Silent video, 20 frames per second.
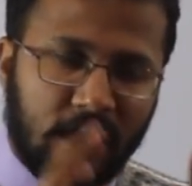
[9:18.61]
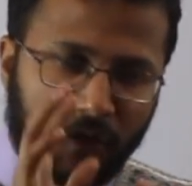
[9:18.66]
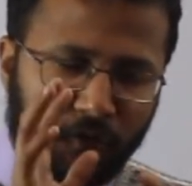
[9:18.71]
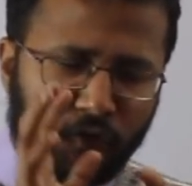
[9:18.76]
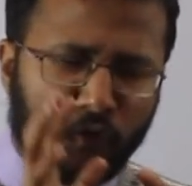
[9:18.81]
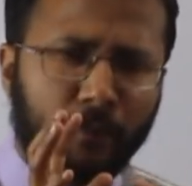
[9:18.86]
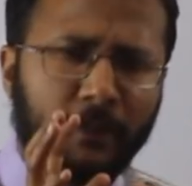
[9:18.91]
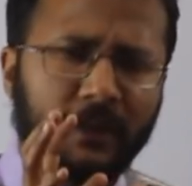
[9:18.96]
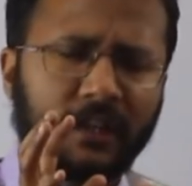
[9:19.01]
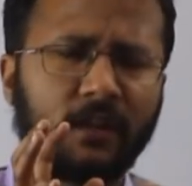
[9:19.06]

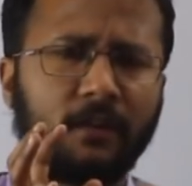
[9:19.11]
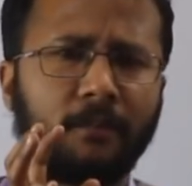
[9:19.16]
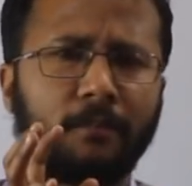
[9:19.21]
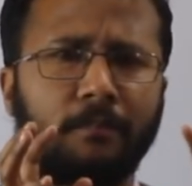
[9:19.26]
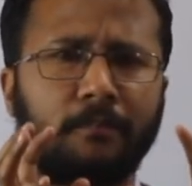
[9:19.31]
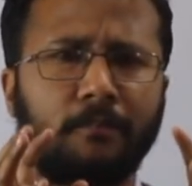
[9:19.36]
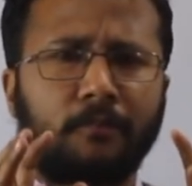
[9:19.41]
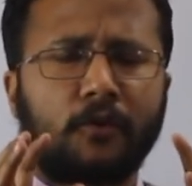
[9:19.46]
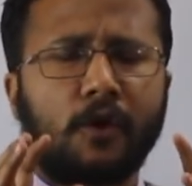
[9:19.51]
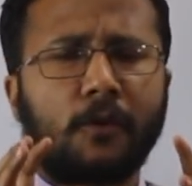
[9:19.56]
If you make
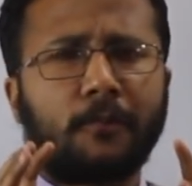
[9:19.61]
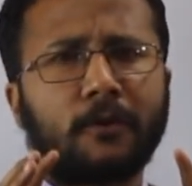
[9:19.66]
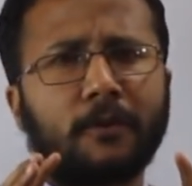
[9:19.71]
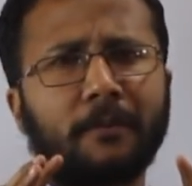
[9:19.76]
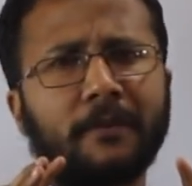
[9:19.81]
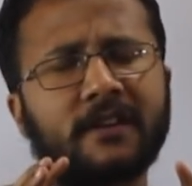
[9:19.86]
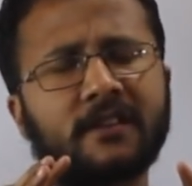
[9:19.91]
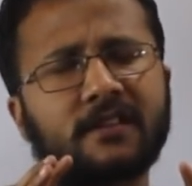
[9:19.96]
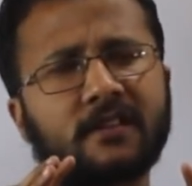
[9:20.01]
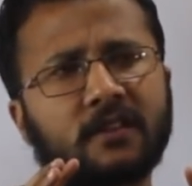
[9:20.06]
a proper
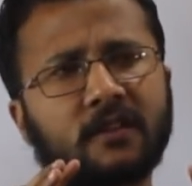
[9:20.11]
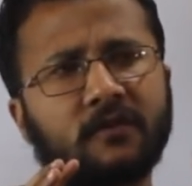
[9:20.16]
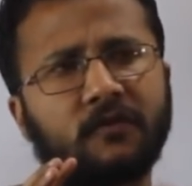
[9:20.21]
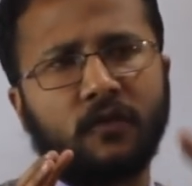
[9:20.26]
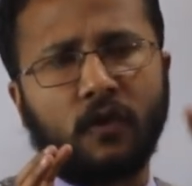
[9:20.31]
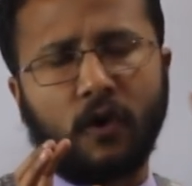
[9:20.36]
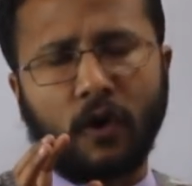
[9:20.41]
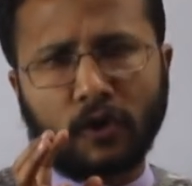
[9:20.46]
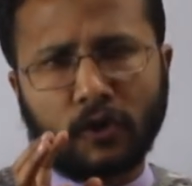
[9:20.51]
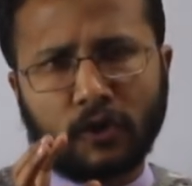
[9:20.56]
mixture
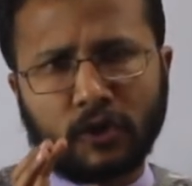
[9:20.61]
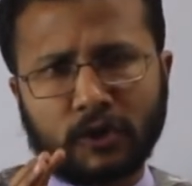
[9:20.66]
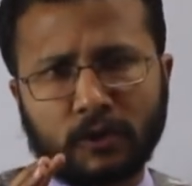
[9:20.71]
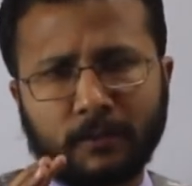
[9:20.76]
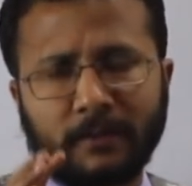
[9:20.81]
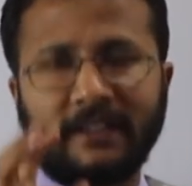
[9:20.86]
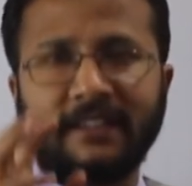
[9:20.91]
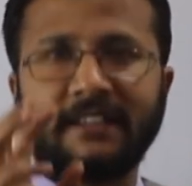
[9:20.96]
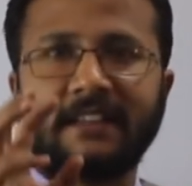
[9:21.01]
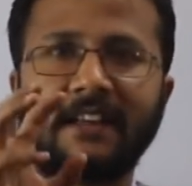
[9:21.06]
of
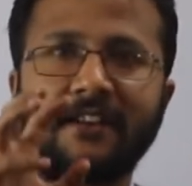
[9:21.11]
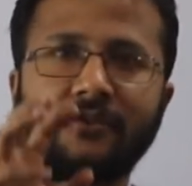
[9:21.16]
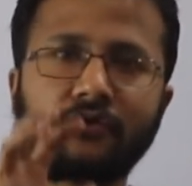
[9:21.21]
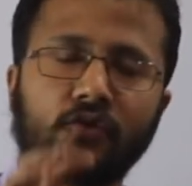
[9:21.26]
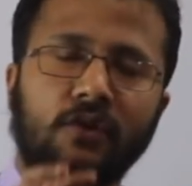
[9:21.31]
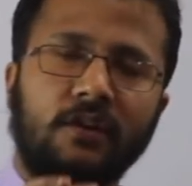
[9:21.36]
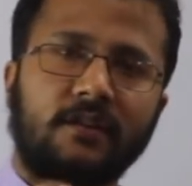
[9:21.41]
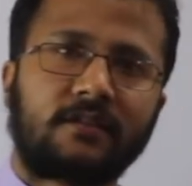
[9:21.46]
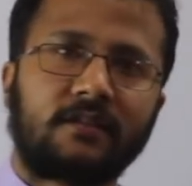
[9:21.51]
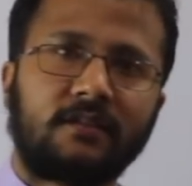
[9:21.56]
algorithm and data
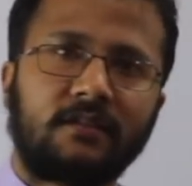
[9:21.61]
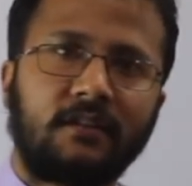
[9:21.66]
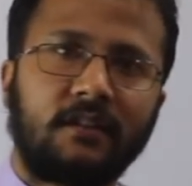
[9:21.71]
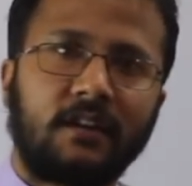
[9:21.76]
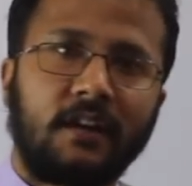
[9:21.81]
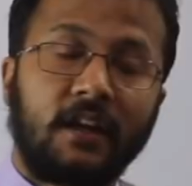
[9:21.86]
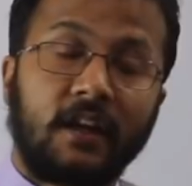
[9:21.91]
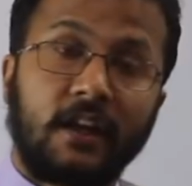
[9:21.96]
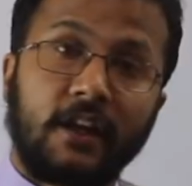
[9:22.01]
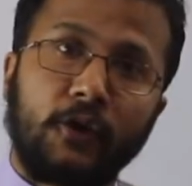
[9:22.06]

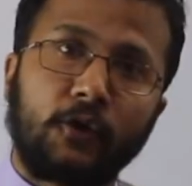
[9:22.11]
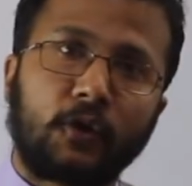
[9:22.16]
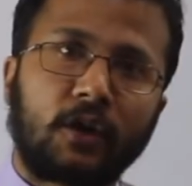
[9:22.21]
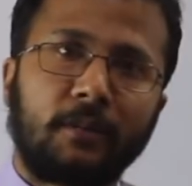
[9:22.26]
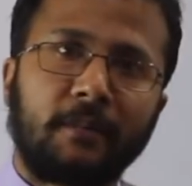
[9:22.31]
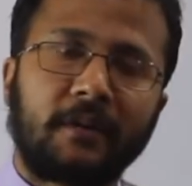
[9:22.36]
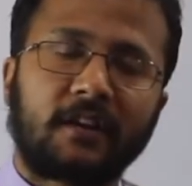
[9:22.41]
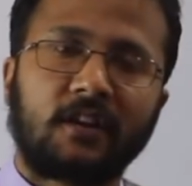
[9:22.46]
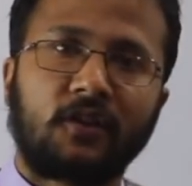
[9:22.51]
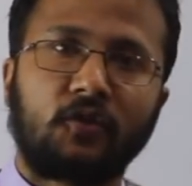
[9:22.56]
structure, you
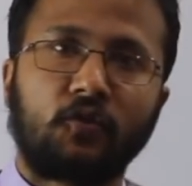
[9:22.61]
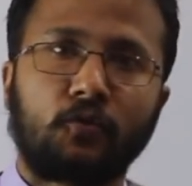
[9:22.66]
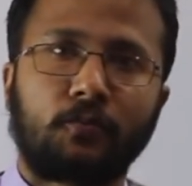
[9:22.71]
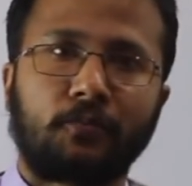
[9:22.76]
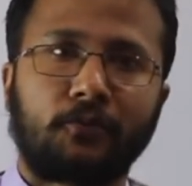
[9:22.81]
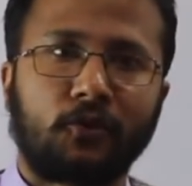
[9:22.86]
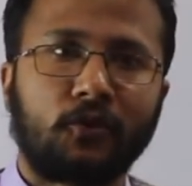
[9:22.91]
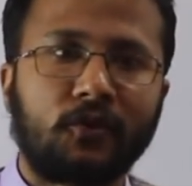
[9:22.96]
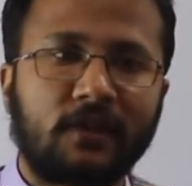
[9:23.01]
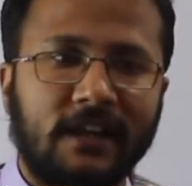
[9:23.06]
can make a
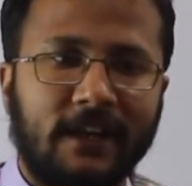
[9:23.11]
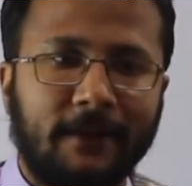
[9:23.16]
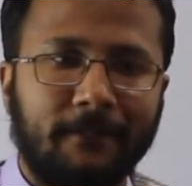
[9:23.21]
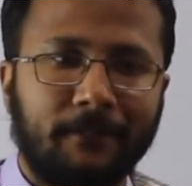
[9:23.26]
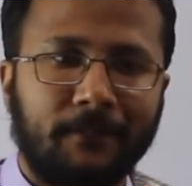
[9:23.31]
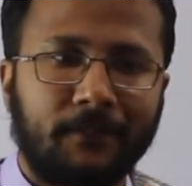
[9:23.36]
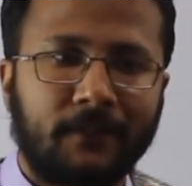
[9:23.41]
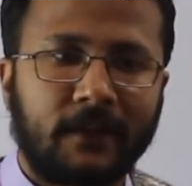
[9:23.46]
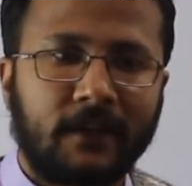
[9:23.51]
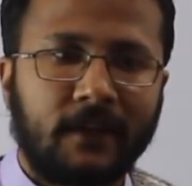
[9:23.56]
good
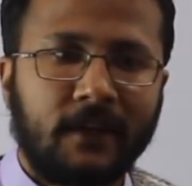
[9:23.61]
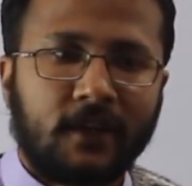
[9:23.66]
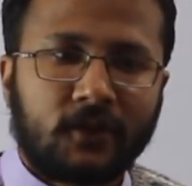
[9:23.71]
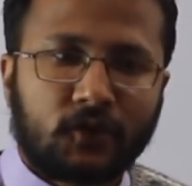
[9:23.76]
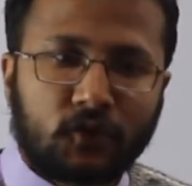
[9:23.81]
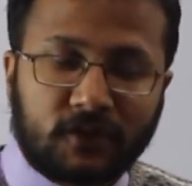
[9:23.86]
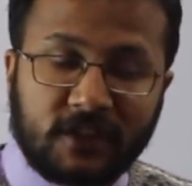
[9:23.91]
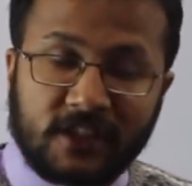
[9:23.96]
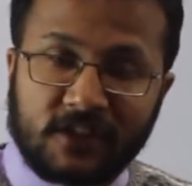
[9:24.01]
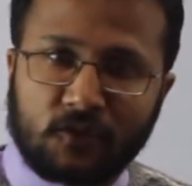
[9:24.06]
program.
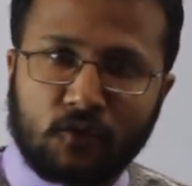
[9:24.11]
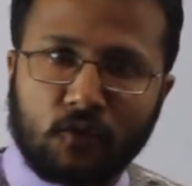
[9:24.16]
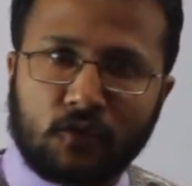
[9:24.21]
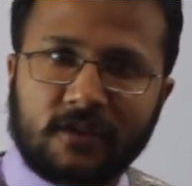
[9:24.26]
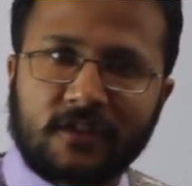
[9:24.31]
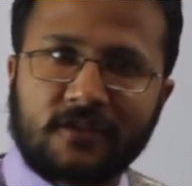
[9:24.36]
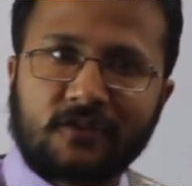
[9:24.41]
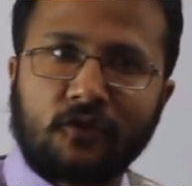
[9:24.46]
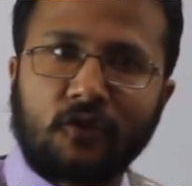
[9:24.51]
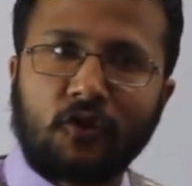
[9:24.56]
So this
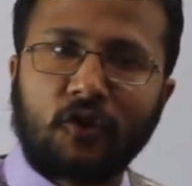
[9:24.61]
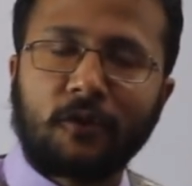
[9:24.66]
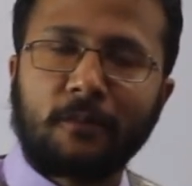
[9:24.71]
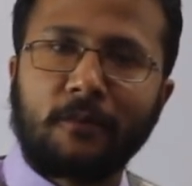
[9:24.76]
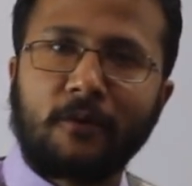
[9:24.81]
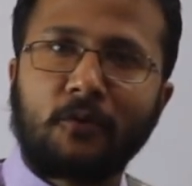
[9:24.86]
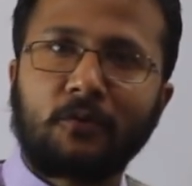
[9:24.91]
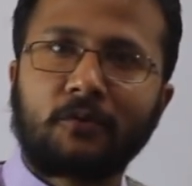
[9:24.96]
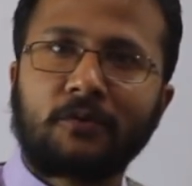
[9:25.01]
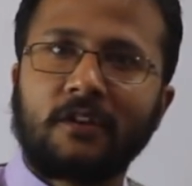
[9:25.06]
course is all
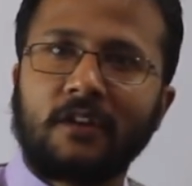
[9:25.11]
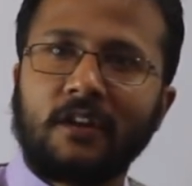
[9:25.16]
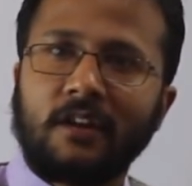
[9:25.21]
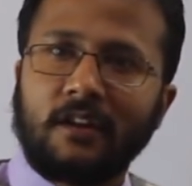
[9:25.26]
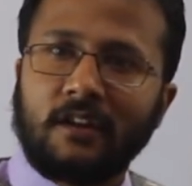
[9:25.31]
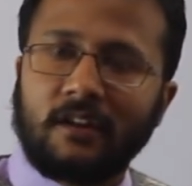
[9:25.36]
about